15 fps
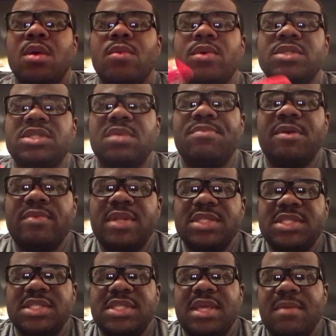What's up, people?
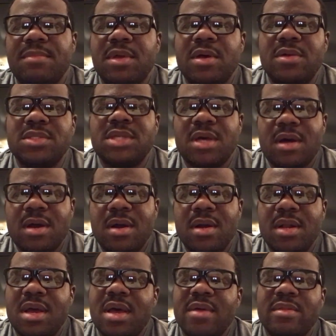This is Skip Goes
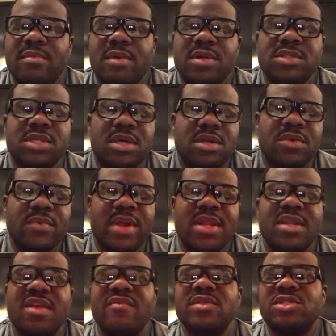Hard. I am the most
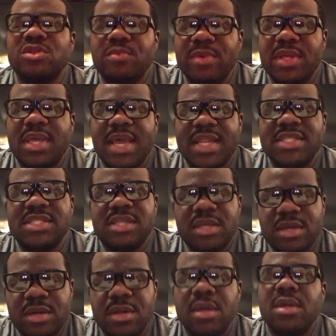underrated, never duplicated
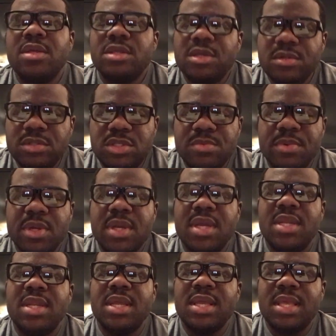sneaker YouTuber
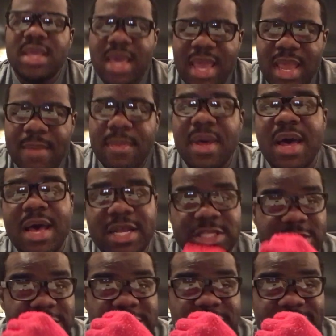in the game. I
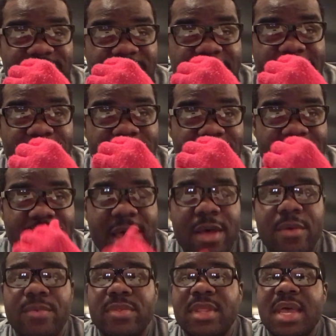just found
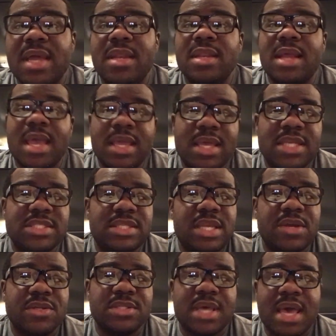out that Nike
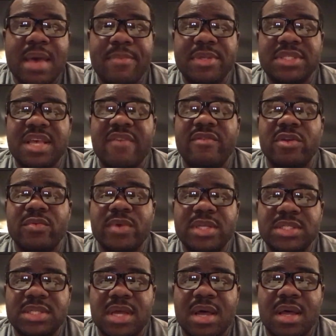Sneakers app is having a
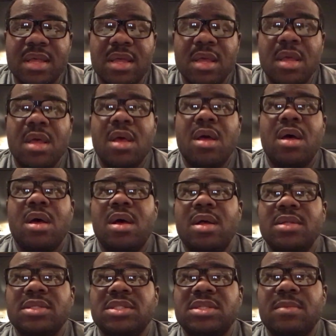restock
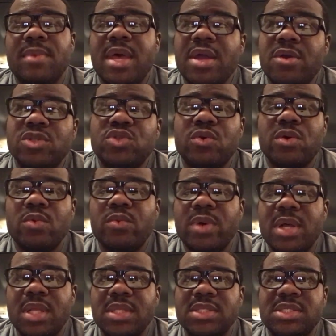on some Air Jordan
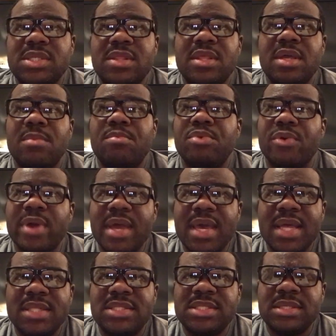1s. The
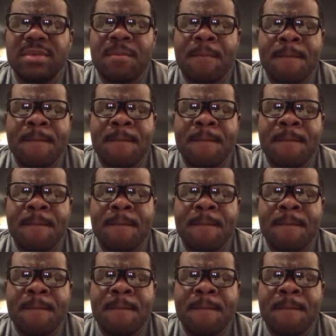Breads,